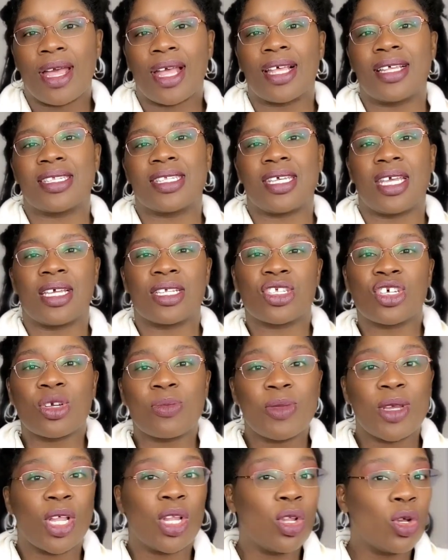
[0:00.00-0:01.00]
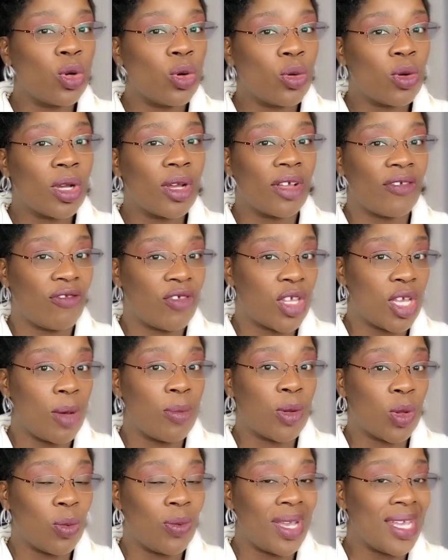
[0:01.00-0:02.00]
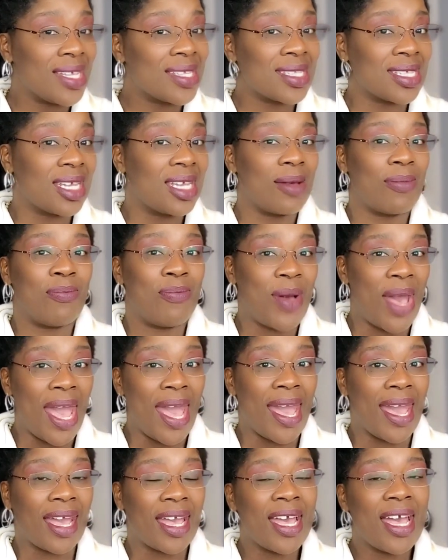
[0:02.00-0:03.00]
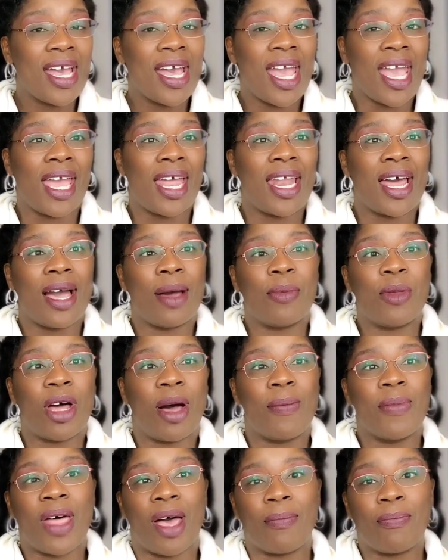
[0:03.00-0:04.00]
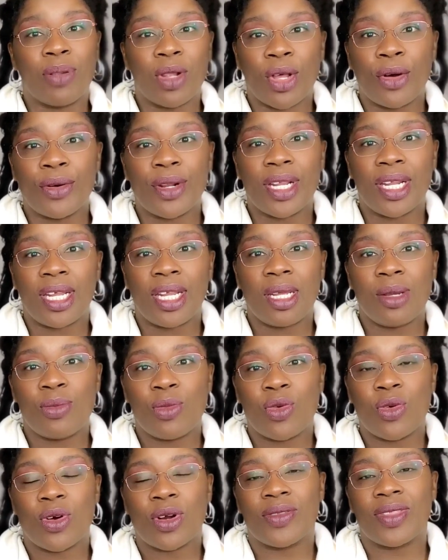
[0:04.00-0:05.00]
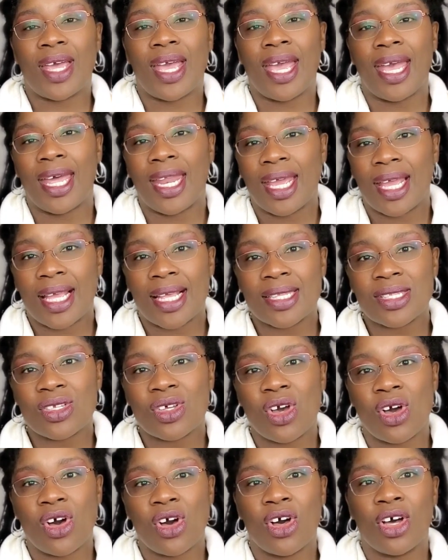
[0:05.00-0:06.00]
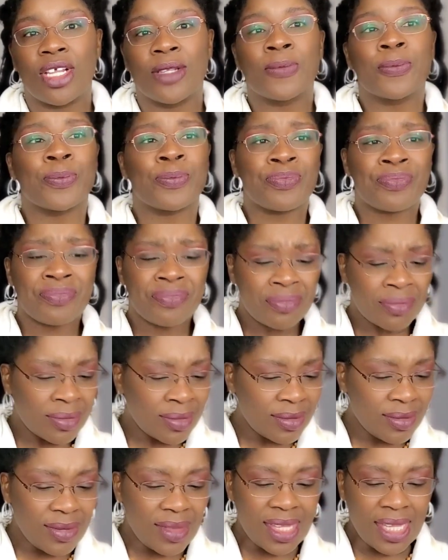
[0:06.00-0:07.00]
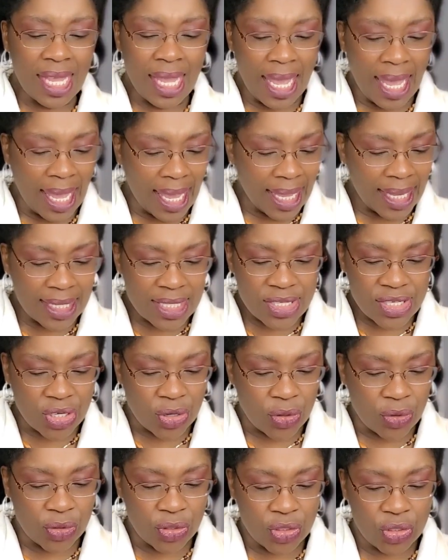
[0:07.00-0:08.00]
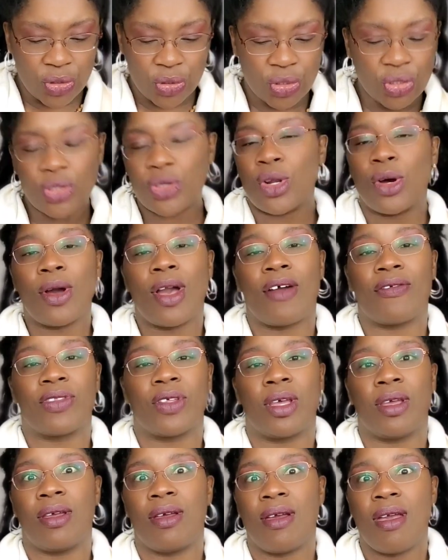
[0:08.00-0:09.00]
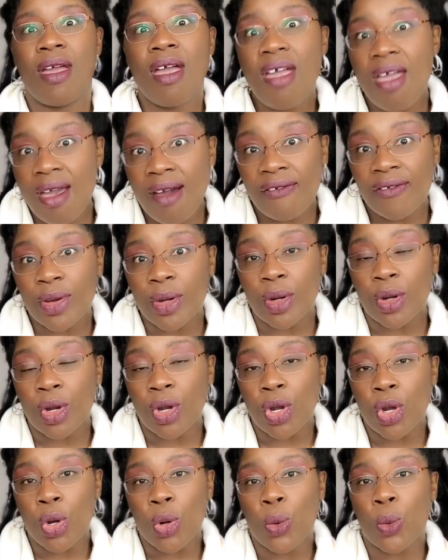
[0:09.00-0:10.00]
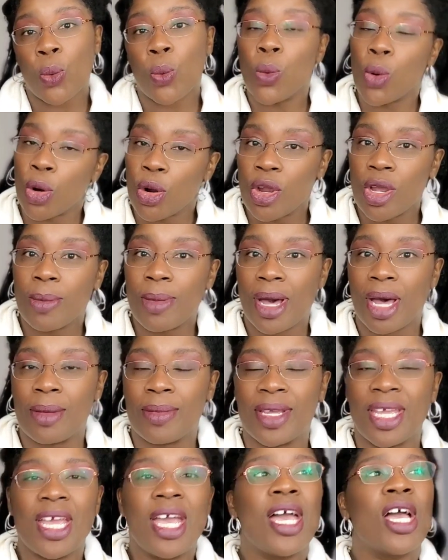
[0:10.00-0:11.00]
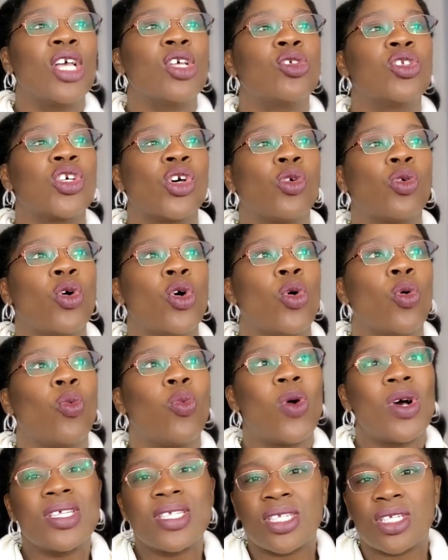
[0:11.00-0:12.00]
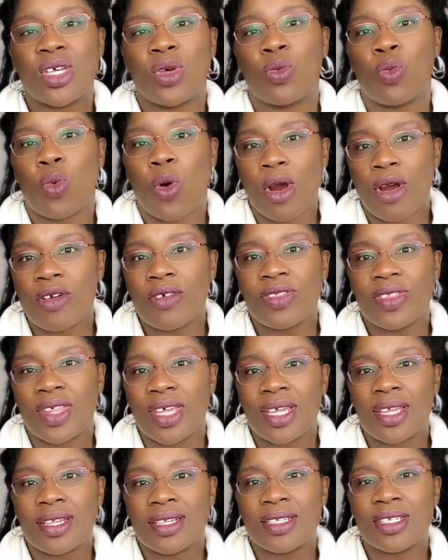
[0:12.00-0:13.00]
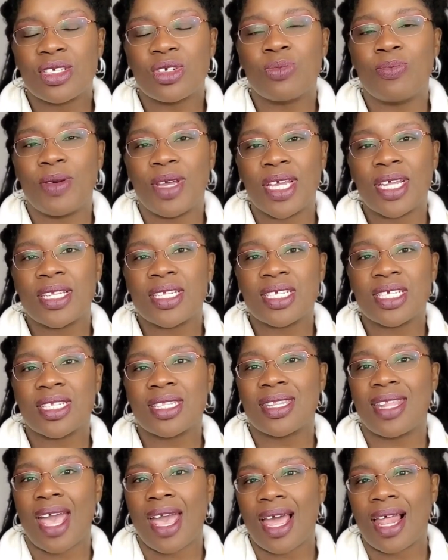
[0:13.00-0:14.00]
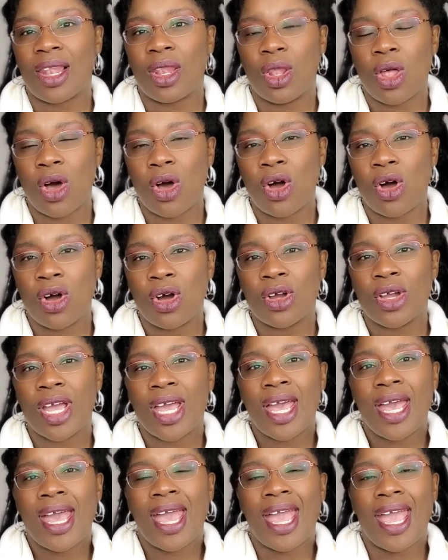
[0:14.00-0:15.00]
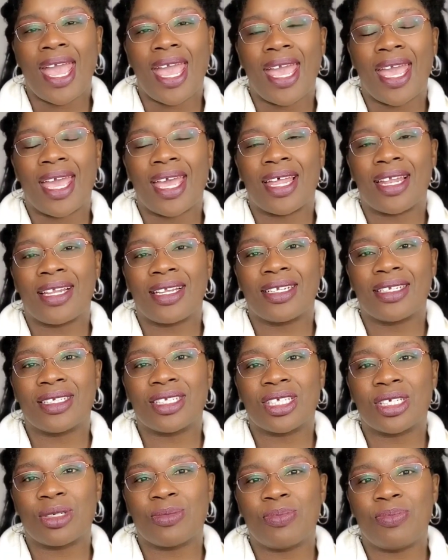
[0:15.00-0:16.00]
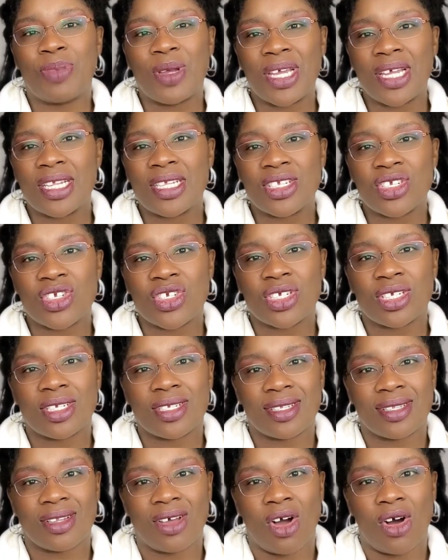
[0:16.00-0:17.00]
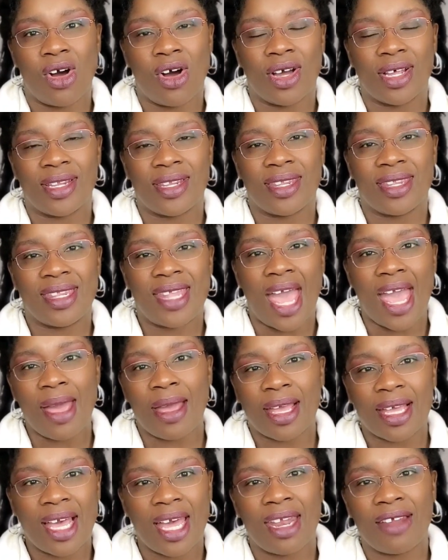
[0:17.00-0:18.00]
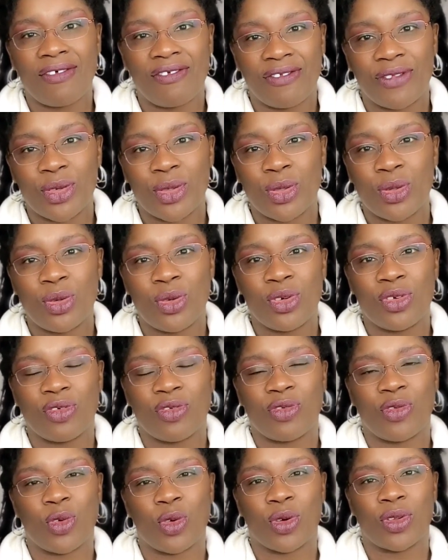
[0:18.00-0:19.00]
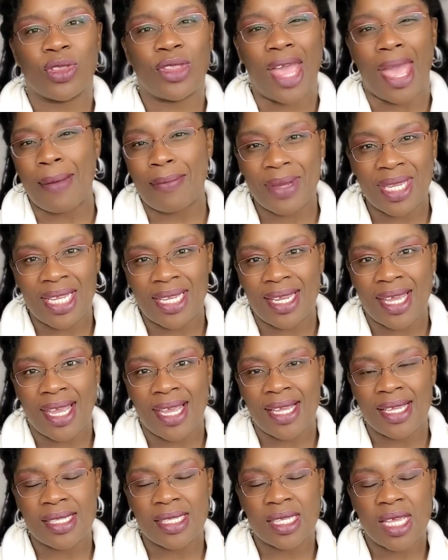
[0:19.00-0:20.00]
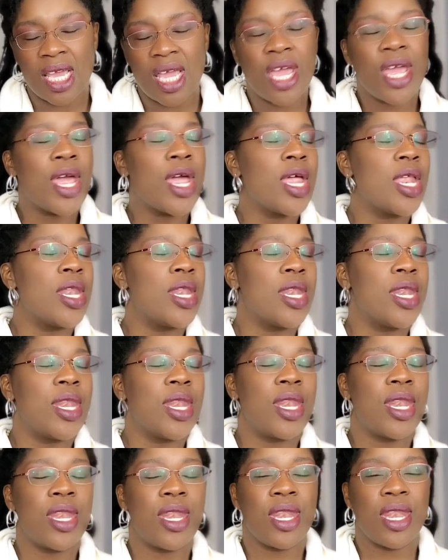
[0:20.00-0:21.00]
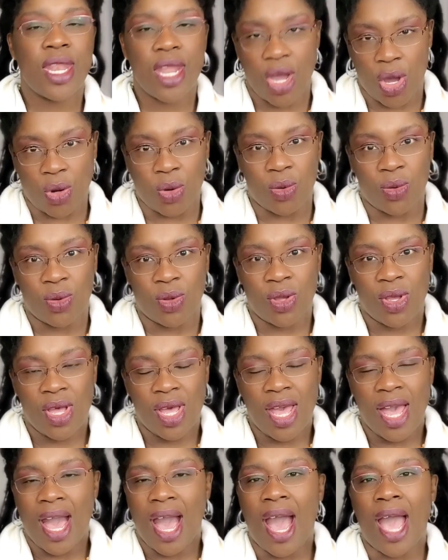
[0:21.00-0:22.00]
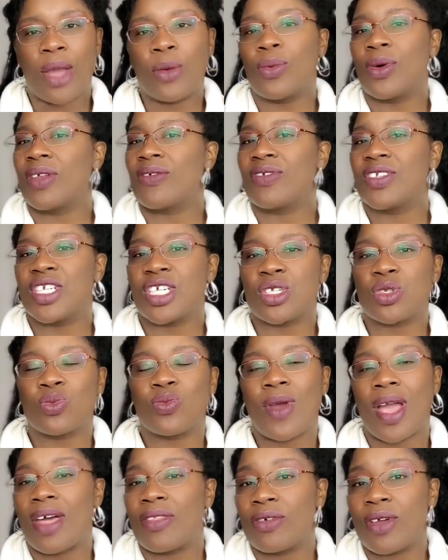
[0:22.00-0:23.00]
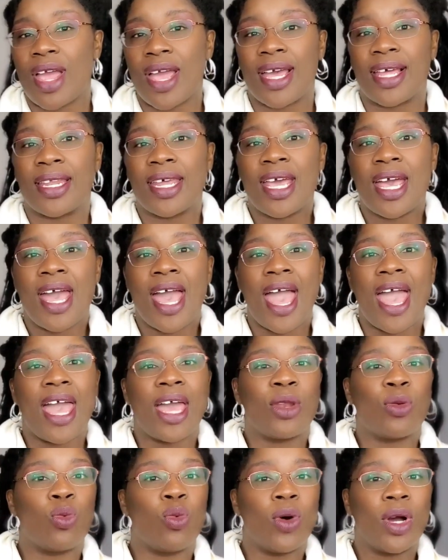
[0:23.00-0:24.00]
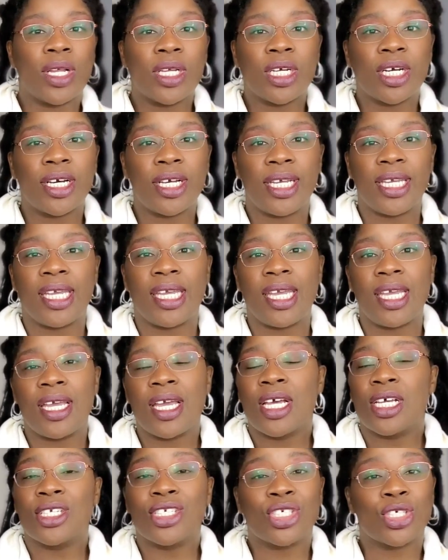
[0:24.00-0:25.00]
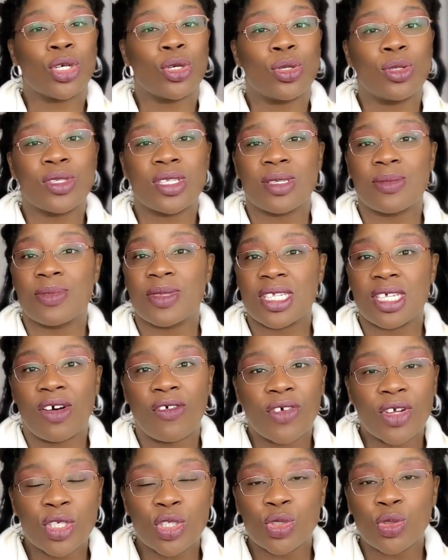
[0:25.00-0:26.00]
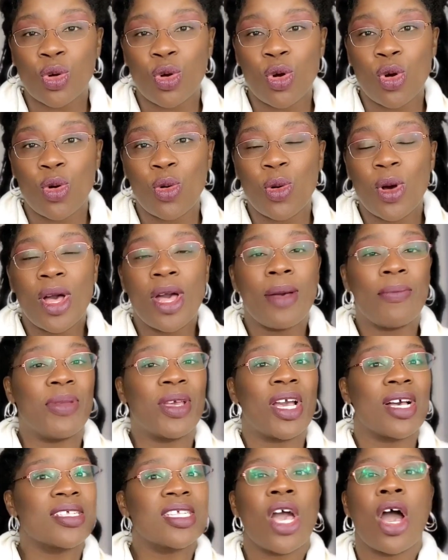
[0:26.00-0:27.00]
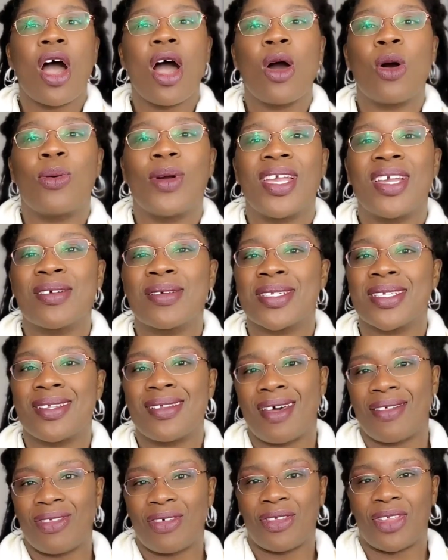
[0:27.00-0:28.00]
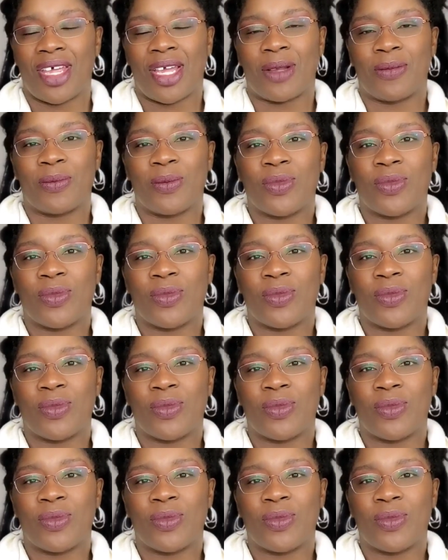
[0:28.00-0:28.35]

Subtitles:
See, it took me a couple of weeks to get back, and I'm not bloated anymore. The headache is gone. And so you don't have to ever worry about me. So was it worth it to binge that long and to binge on that kind of food for that many days? No. I would have just rather had one cookie, showed some self-control because, oh, here's another thing.